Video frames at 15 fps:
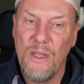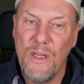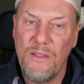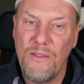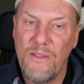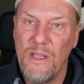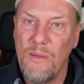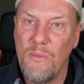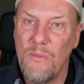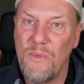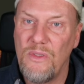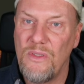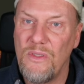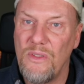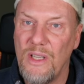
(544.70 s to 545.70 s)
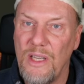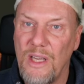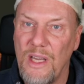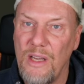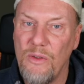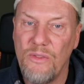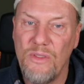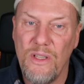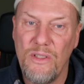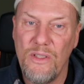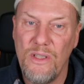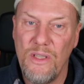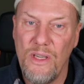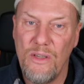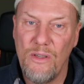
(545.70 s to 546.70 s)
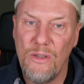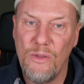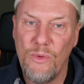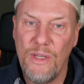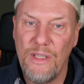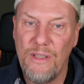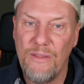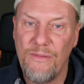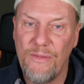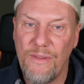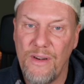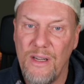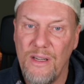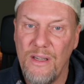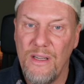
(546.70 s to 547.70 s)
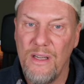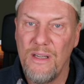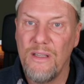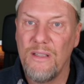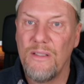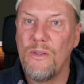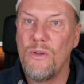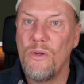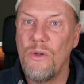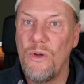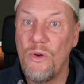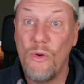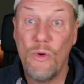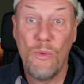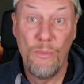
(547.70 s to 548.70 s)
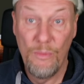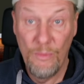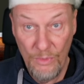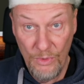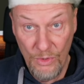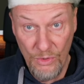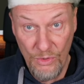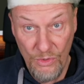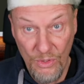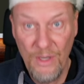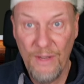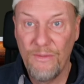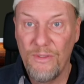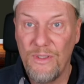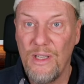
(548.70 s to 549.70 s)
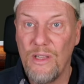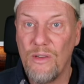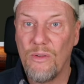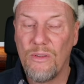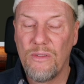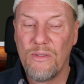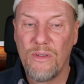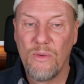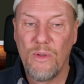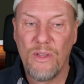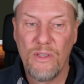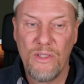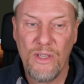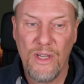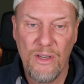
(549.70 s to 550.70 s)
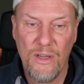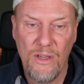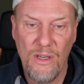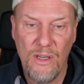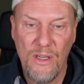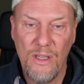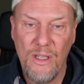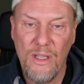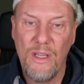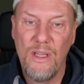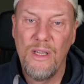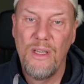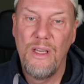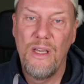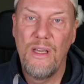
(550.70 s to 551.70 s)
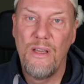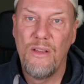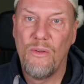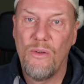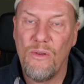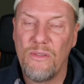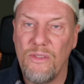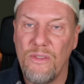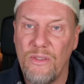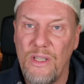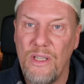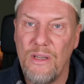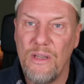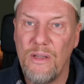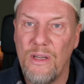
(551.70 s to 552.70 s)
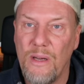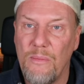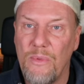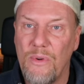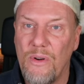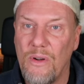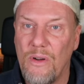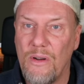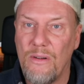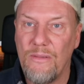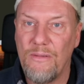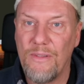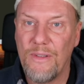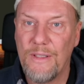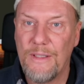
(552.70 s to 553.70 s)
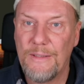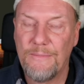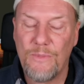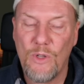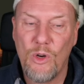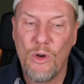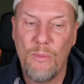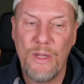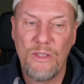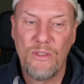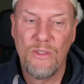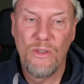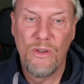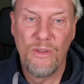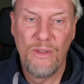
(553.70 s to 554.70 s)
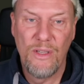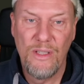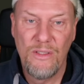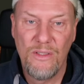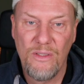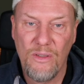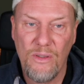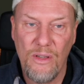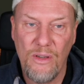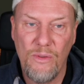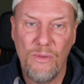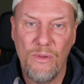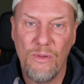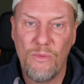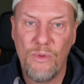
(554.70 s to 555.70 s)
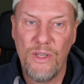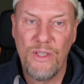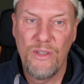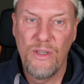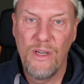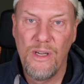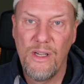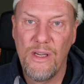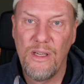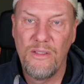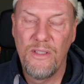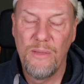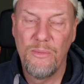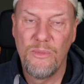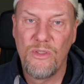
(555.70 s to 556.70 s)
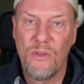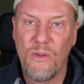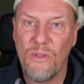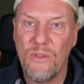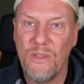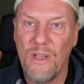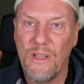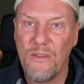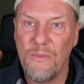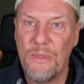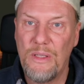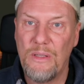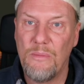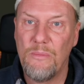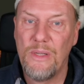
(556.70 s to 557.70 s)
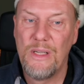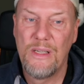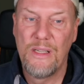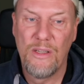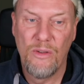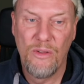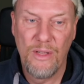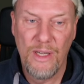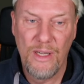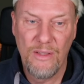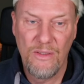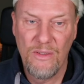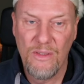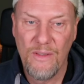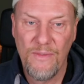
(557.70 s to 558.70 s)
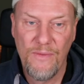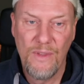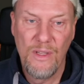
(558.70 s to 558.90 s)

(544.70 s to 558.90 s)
It seems the Chaos Engineer Luigi Fraia, whom you should have seen also on the channel, he also did a number of comments on this originally, and it seems Scott has been building on that.